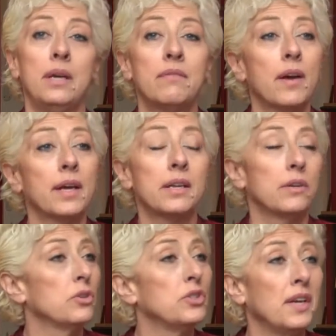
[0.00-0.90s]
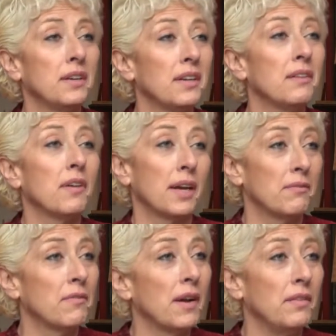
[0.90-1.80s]
me. If I can understand it, if I
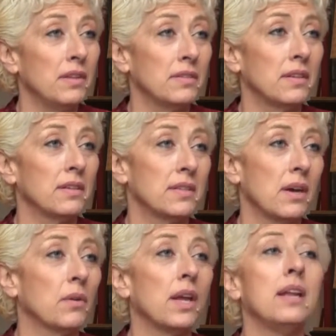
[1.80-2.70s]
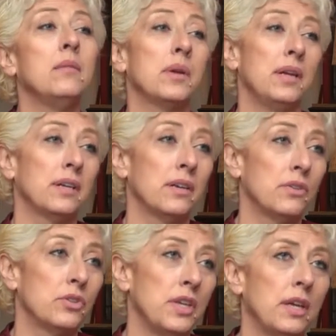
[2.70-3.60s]
can find these things out, anybody can
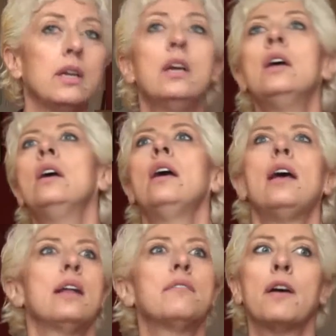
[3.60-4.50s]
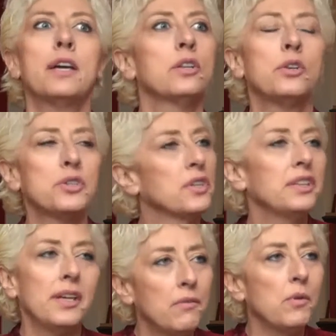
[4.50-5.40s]
understand it. And if I can learn to
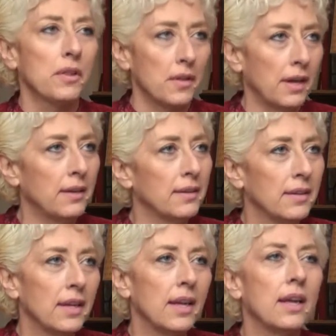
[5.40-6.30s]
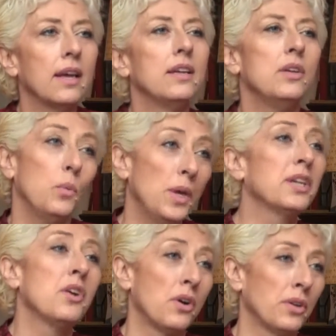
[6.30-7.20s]
live with it, we
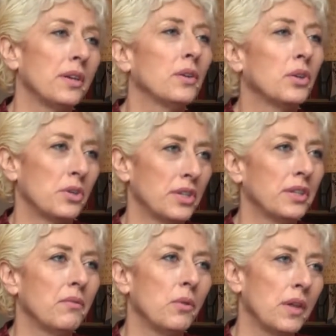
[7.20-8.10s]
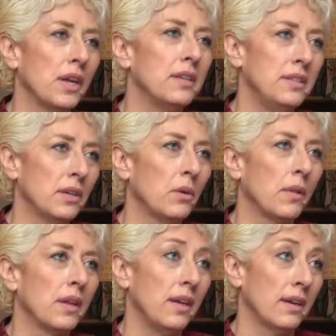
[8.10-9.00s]
can all learn to live with it and deal
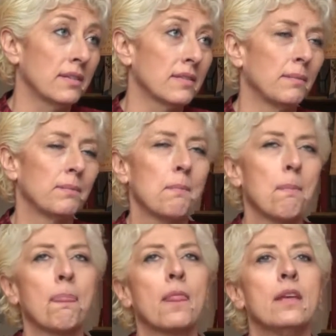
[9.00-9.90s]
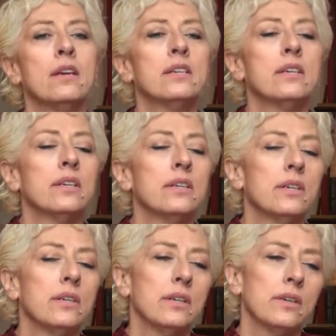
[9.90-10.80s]
with it. Yes. Yeah.
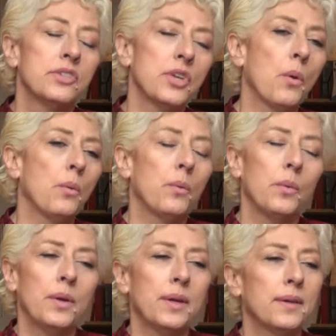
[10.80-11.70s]
So